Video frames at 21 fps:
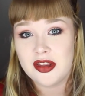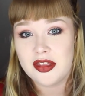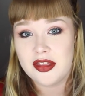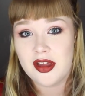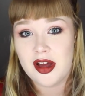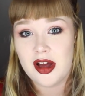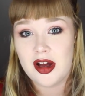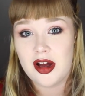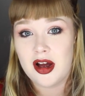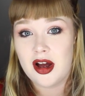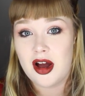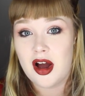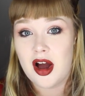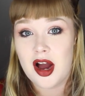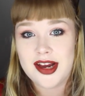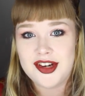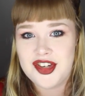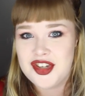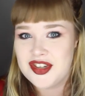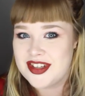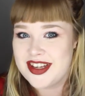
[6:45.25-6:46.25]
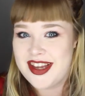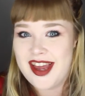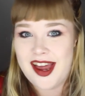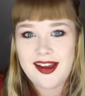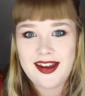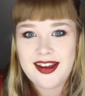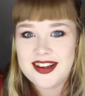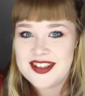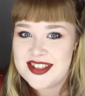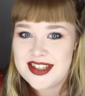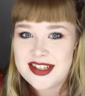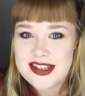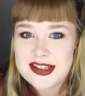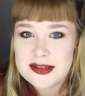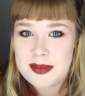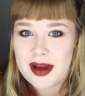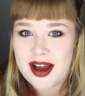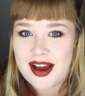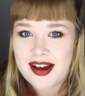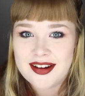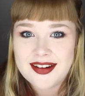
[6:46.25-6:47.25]
that I just get a
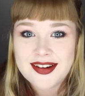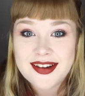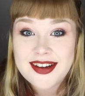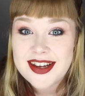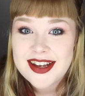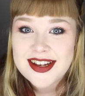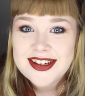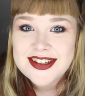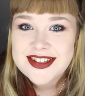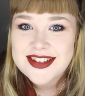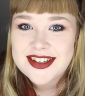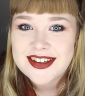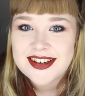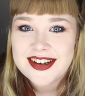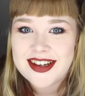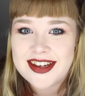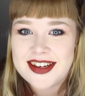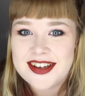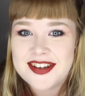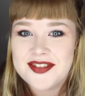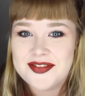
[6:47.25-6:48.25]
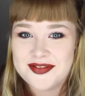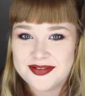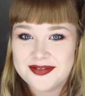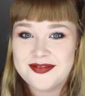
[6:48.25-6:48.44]
6-pack instantly.